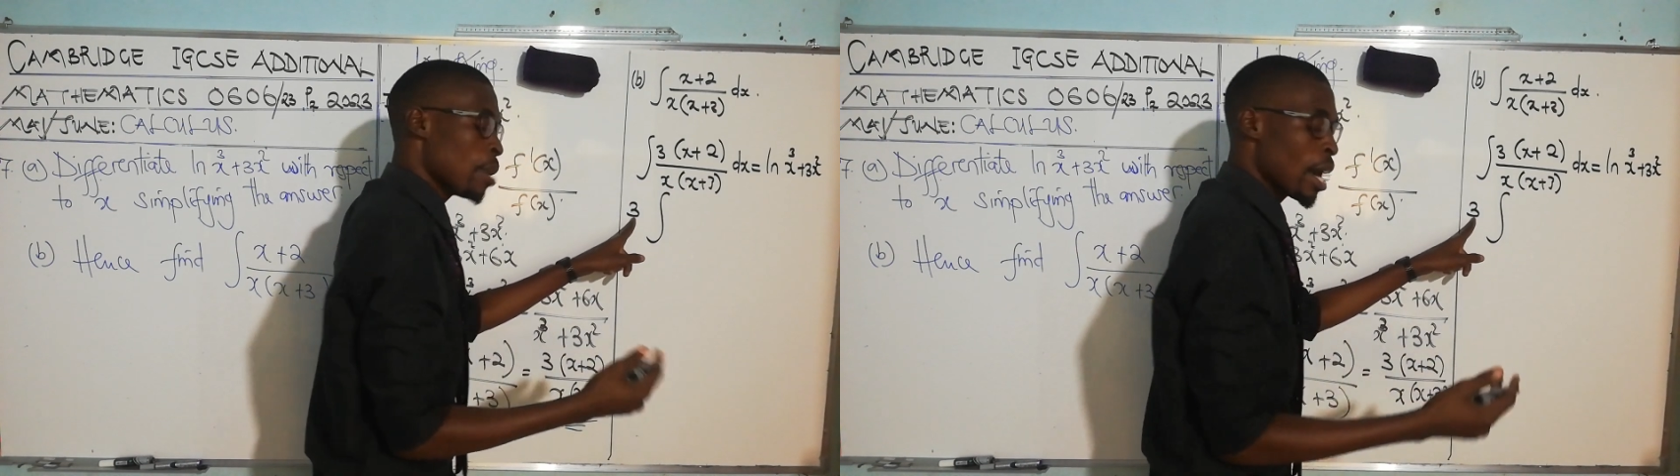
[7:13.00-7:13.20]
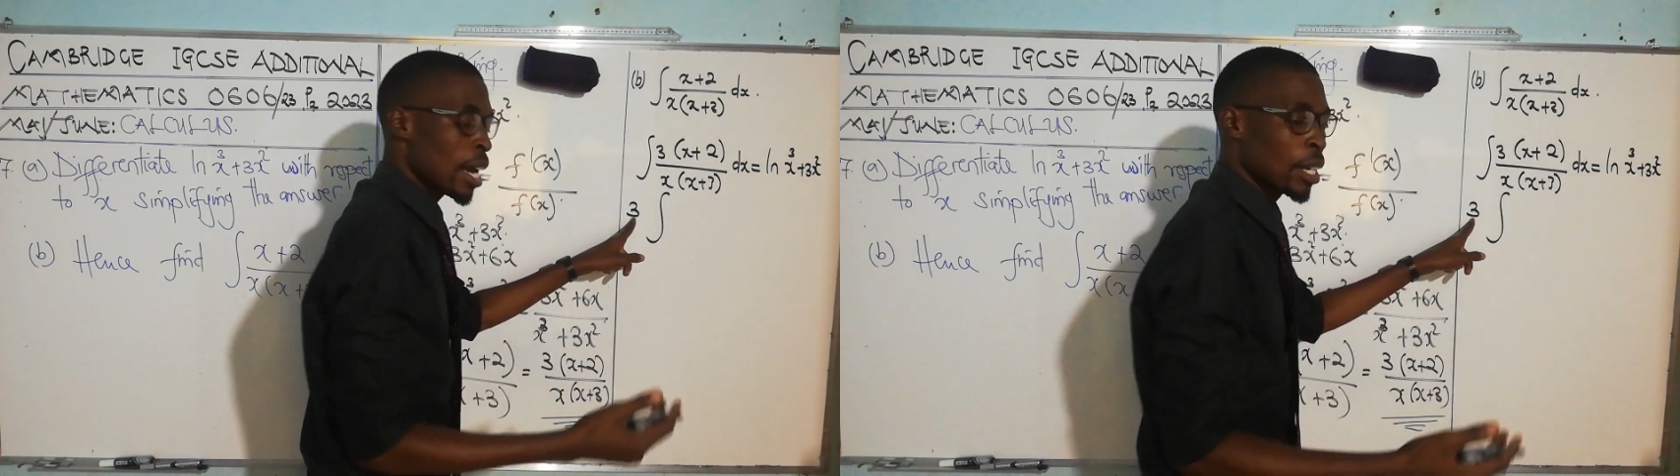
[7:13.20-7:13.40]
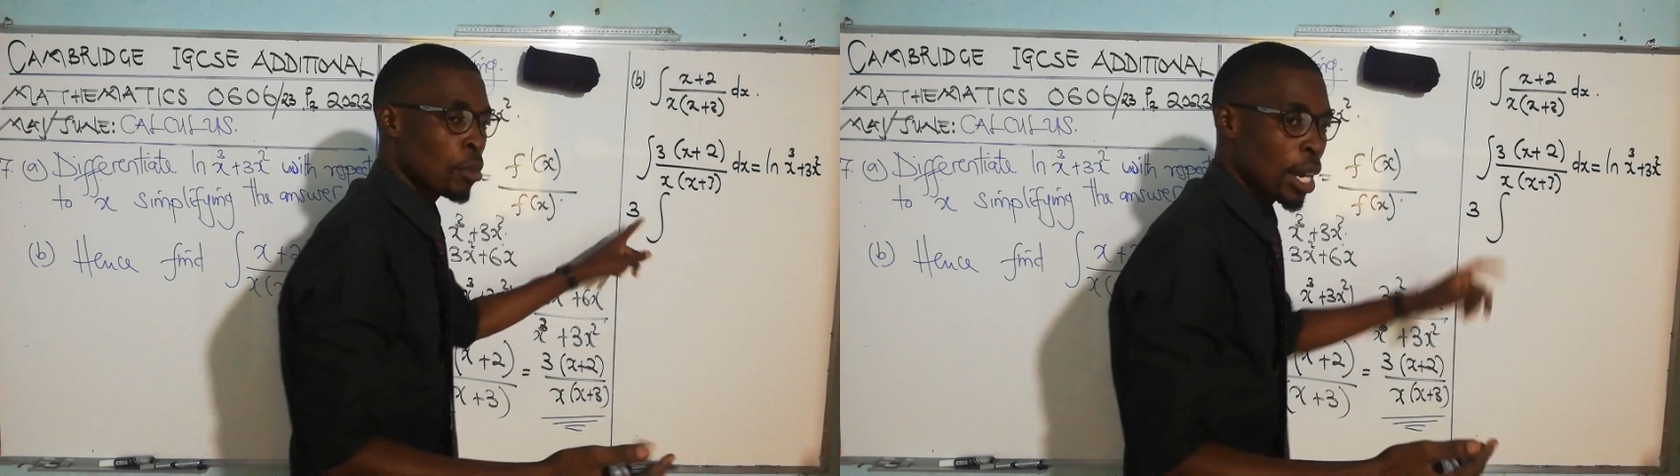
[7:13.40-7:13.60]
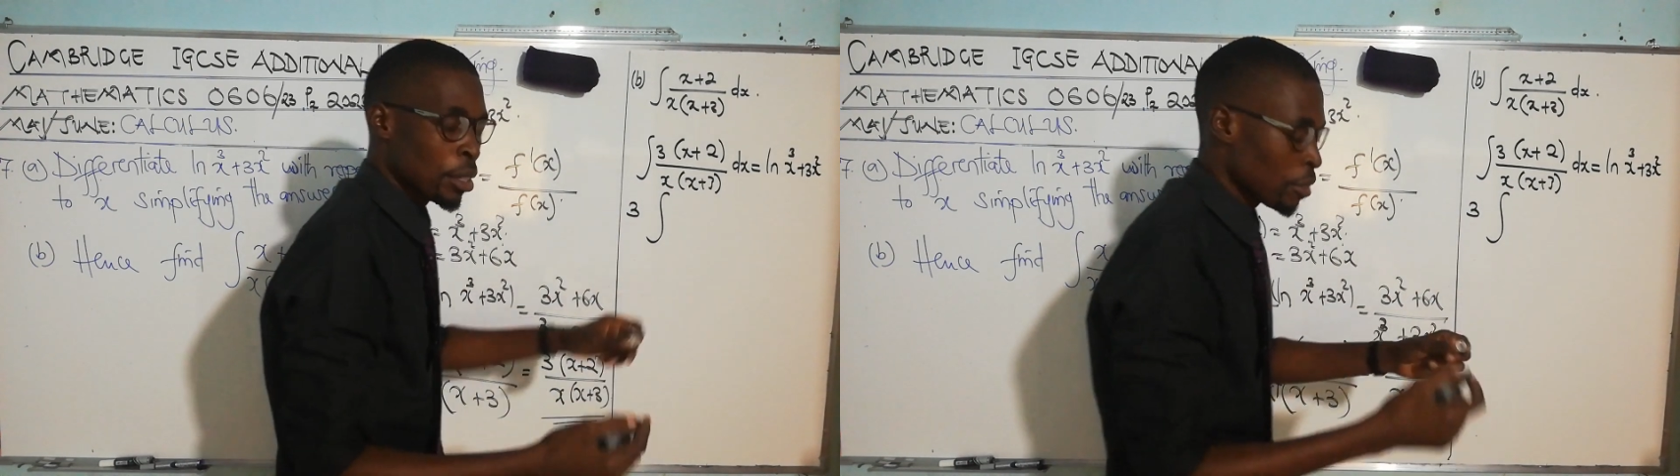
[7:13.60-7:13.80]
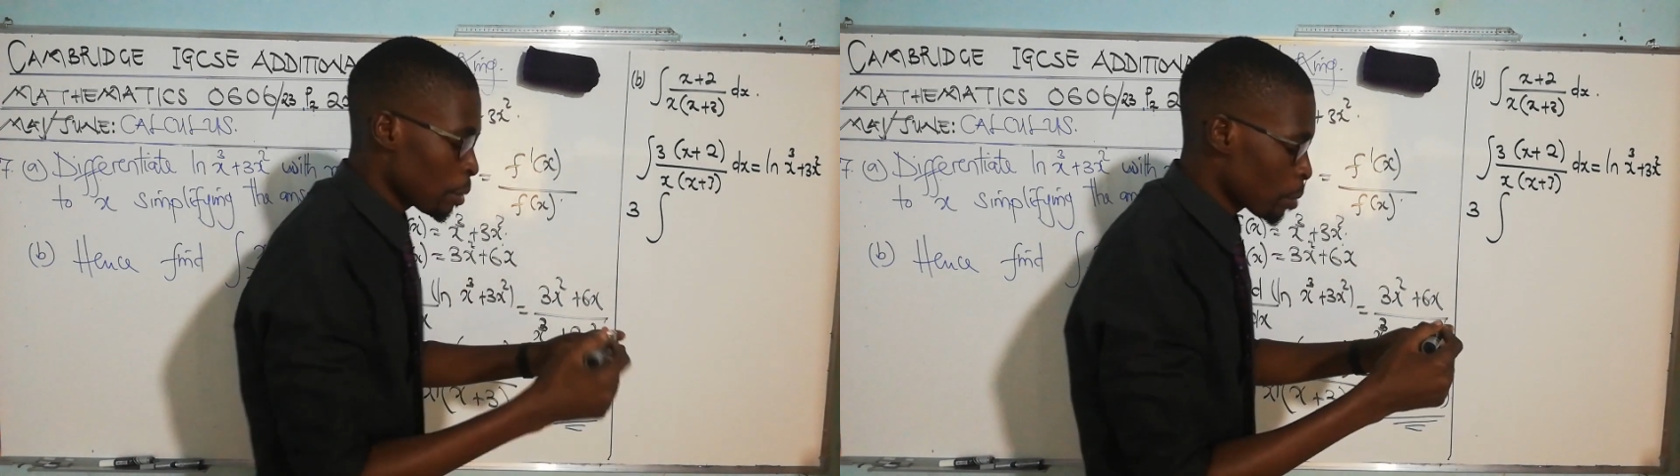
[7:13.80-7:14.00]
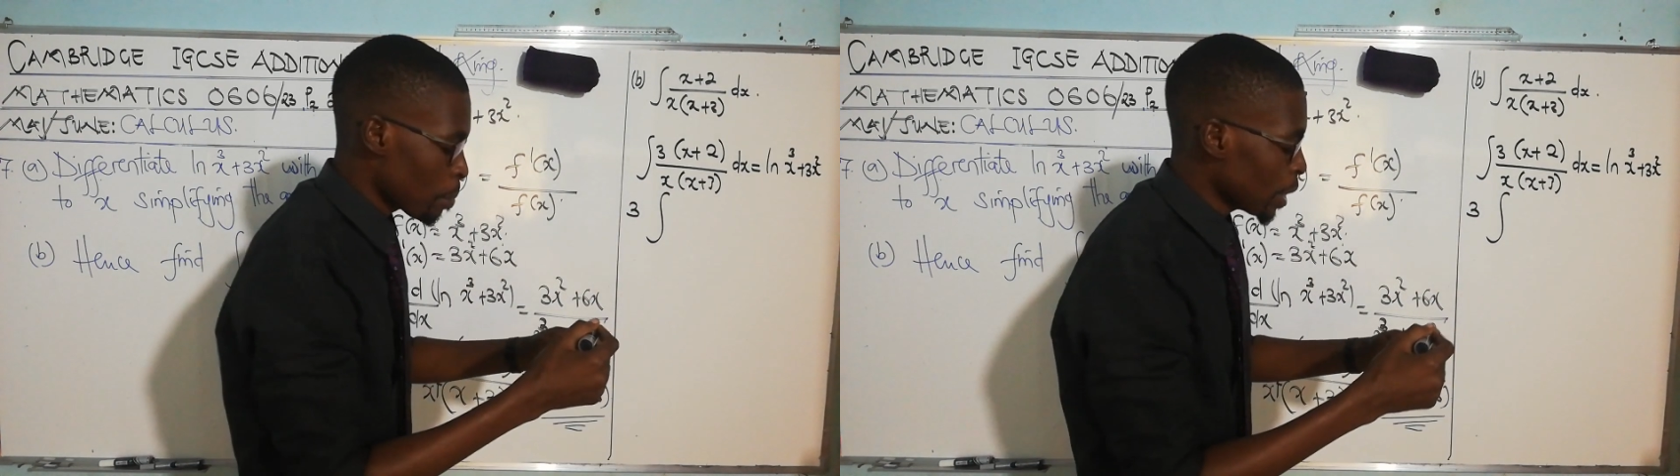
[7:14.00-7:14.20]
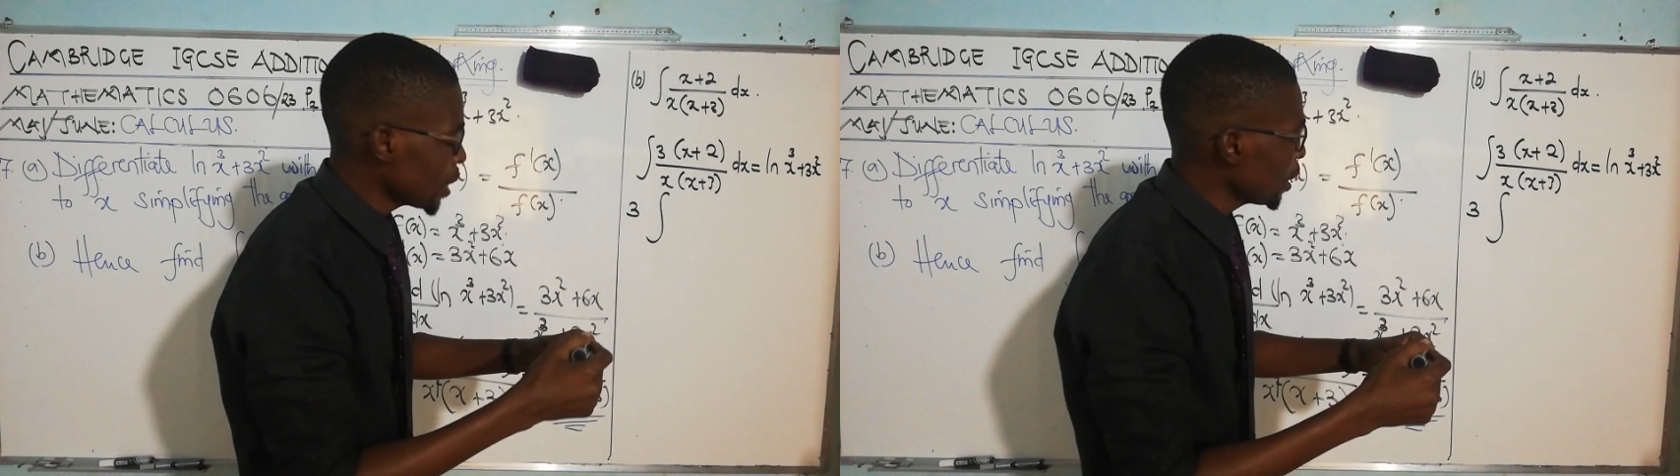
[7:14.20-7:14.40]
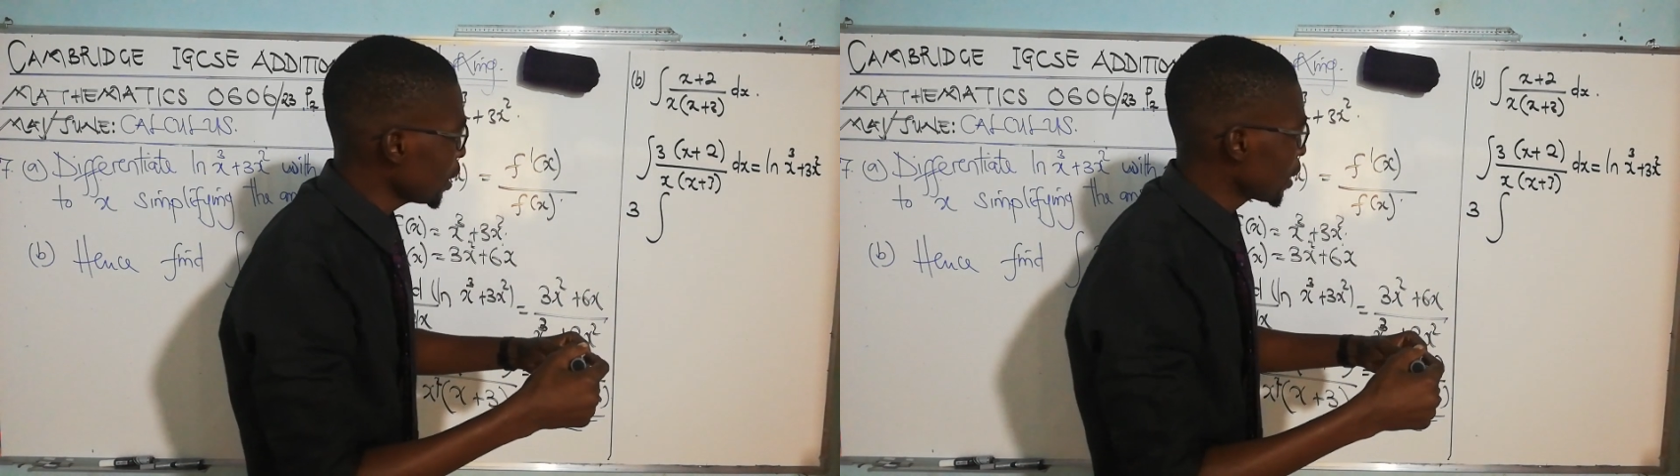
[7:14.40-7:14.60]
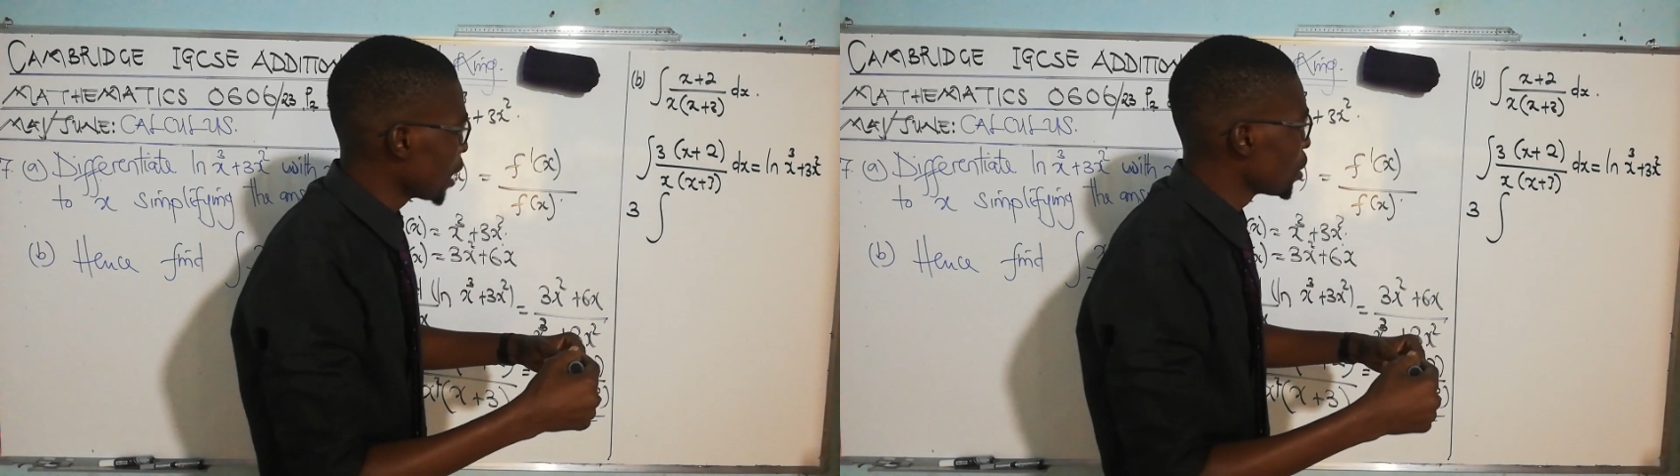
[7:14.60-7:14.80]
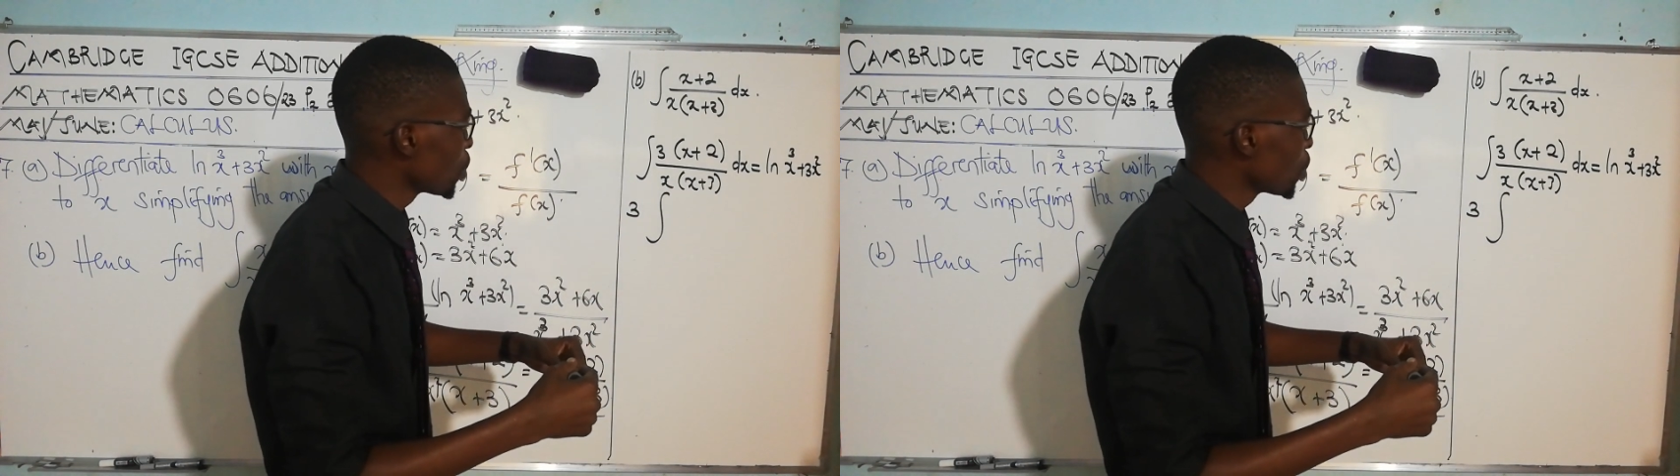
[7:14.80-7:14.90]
by one of the properties and